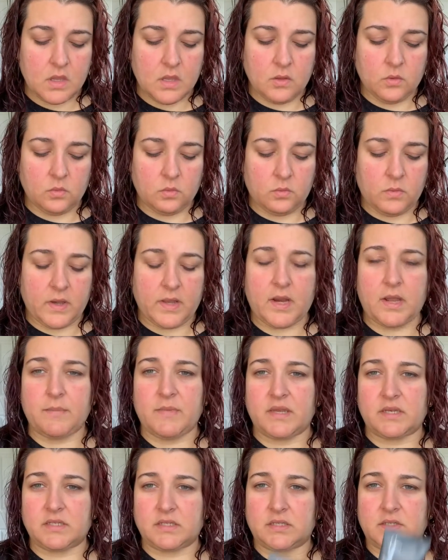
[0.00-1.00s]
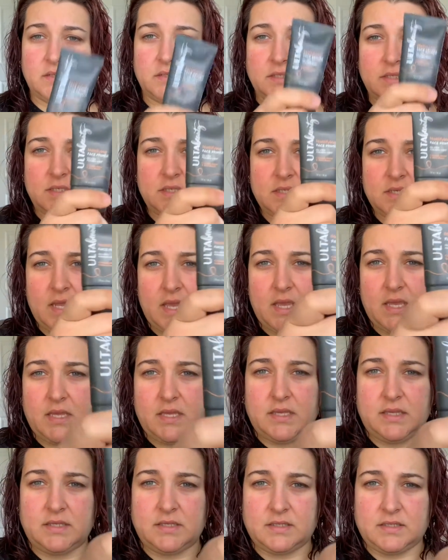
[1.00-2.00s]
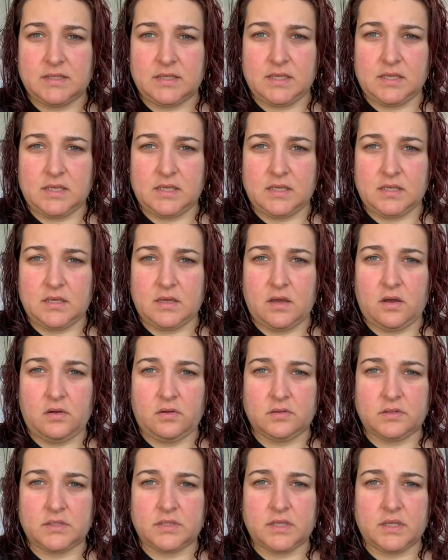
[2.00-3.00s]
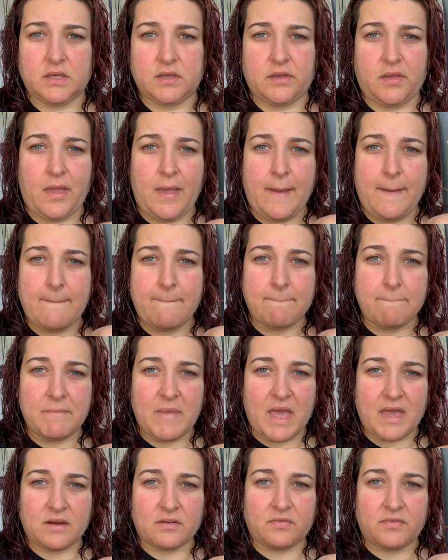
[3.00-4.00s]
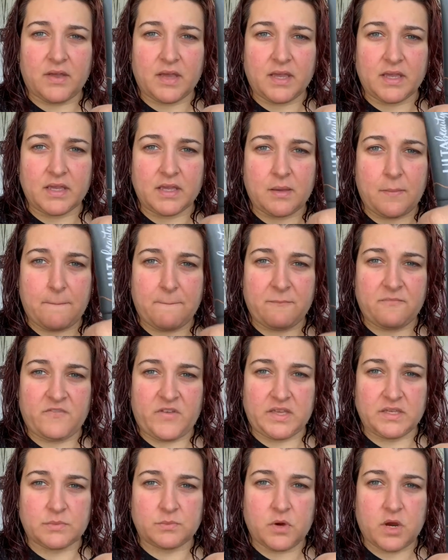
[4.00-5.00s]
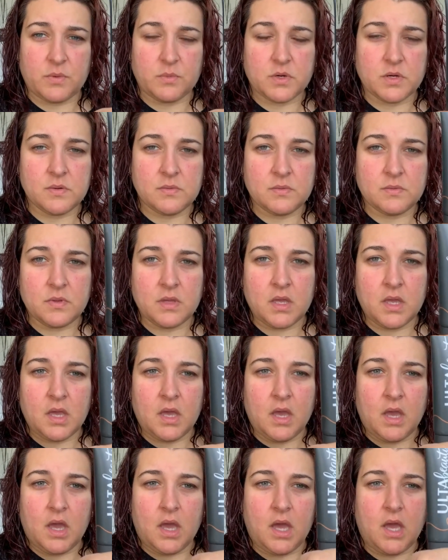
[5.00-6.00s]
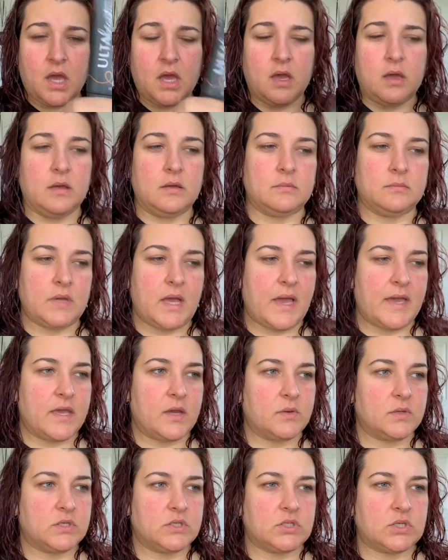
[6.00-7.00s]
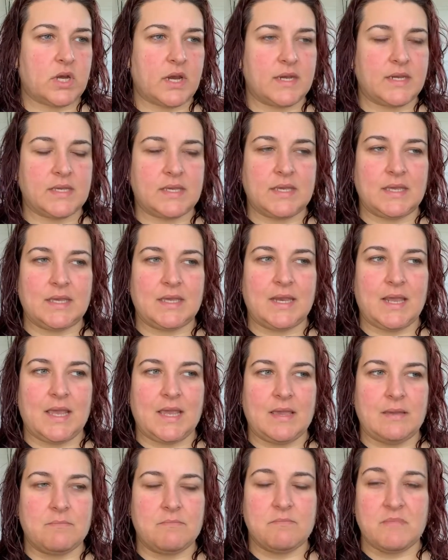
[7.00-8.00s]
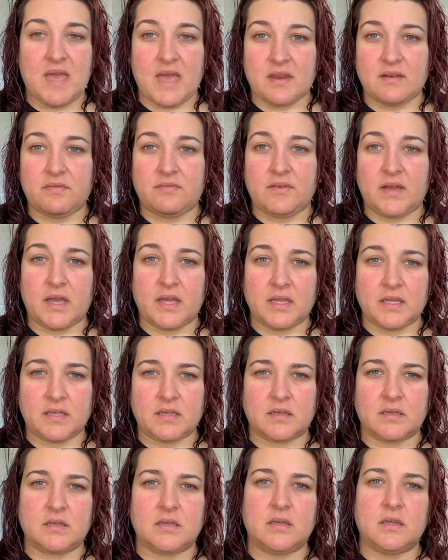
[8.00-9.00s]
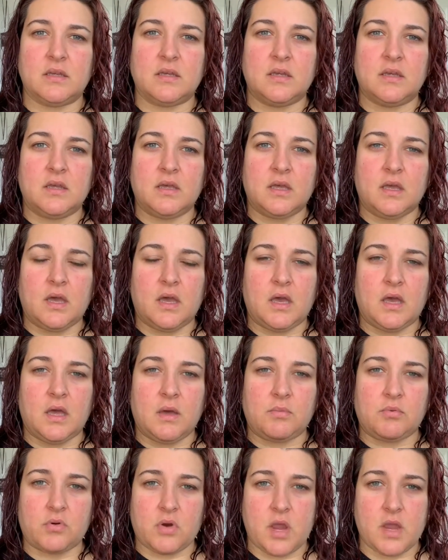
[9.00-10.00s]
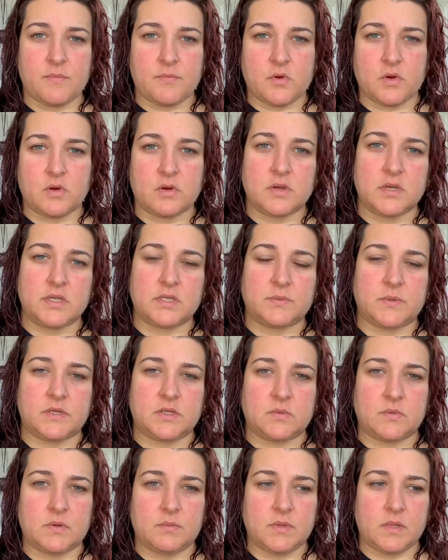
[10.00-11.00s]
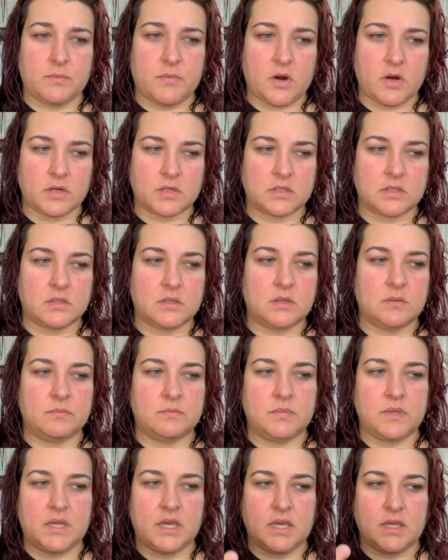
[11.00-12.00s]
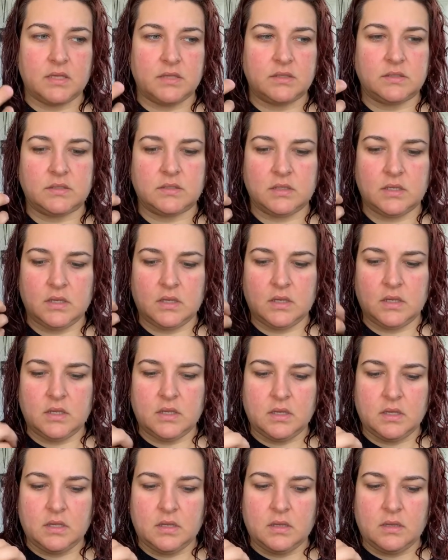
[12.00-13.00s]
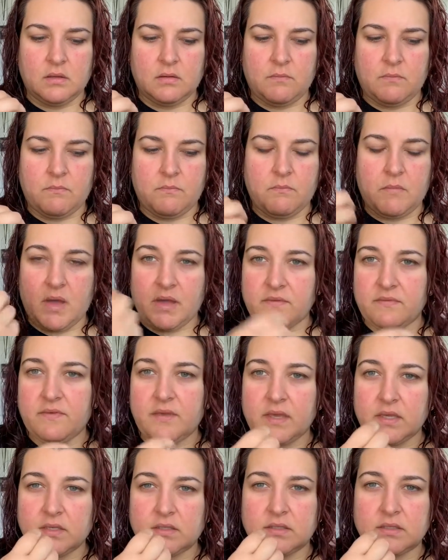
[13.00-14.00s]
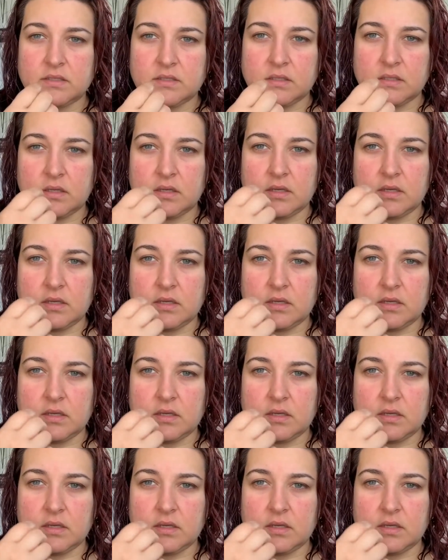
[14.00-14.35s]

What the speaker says: What I'm actually using today is the Ulta mattifying face primer. I always try to get a mattifying primer, especially when I'm in the parks, because my face